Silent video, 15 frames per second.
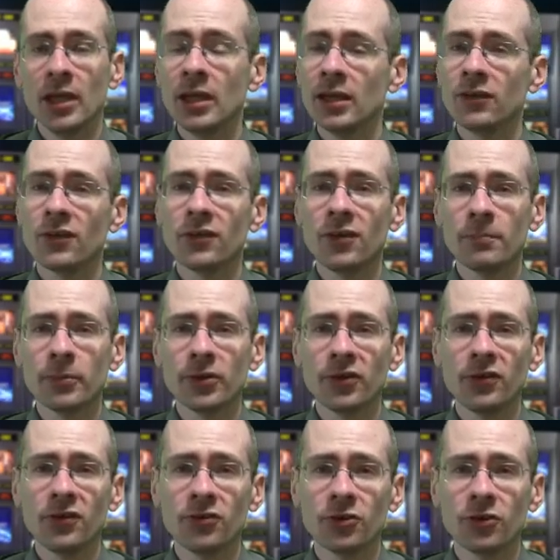It's a simple
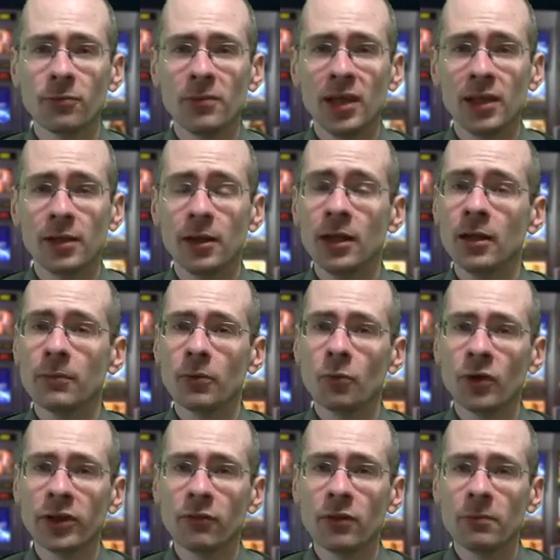decision to make, but
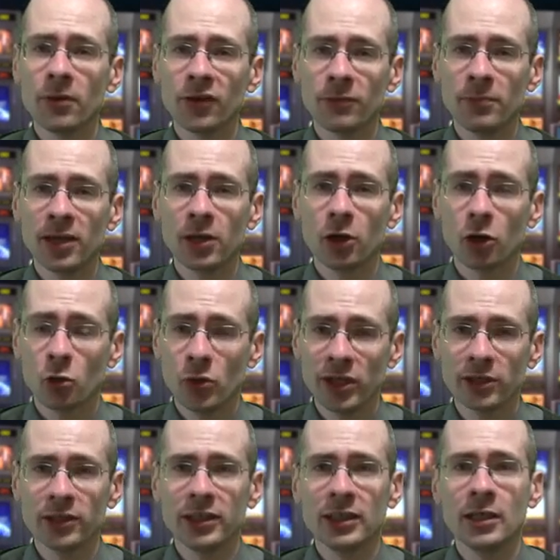one that we must make
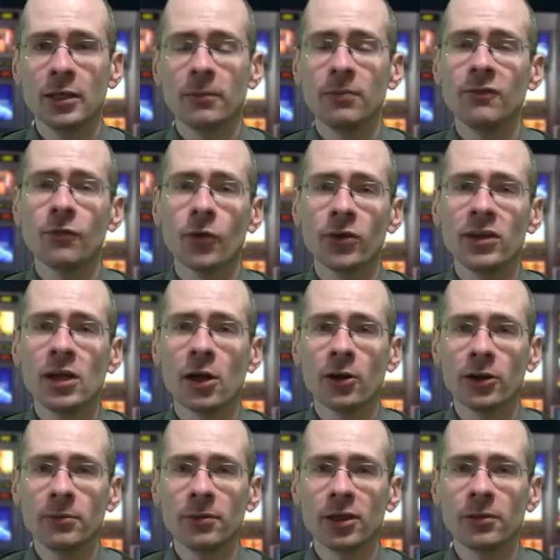quickly before the
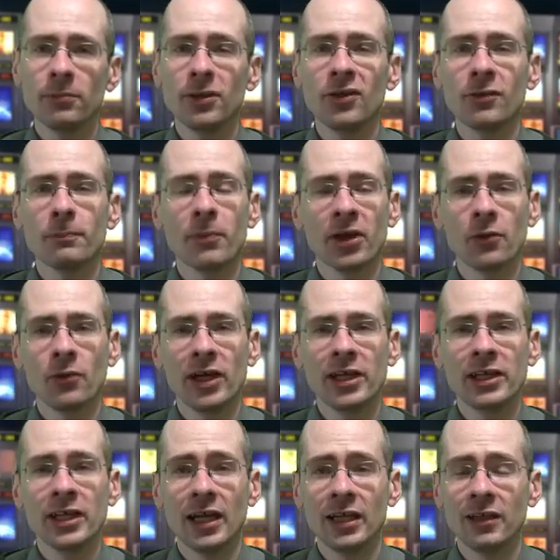argument can be spun
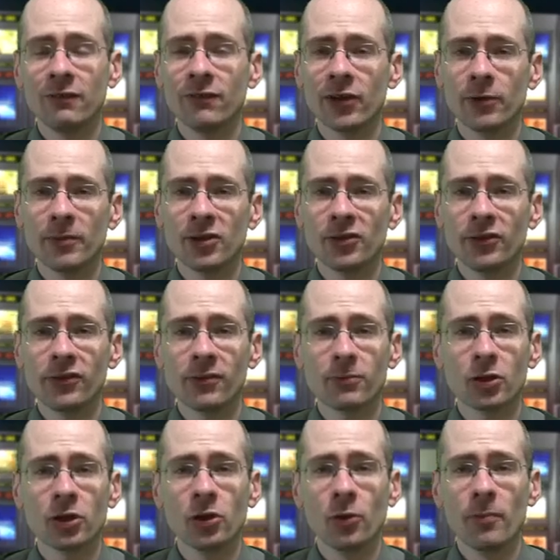away and environmentalism
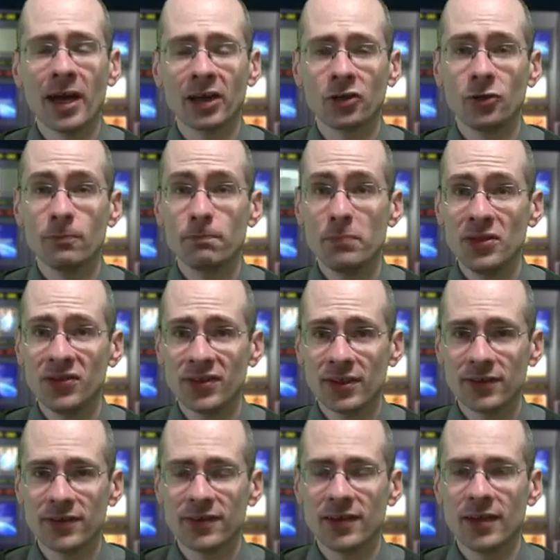can go back to
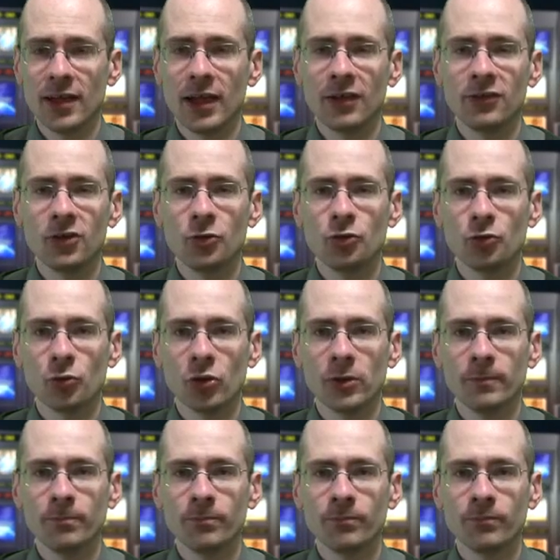business as usual.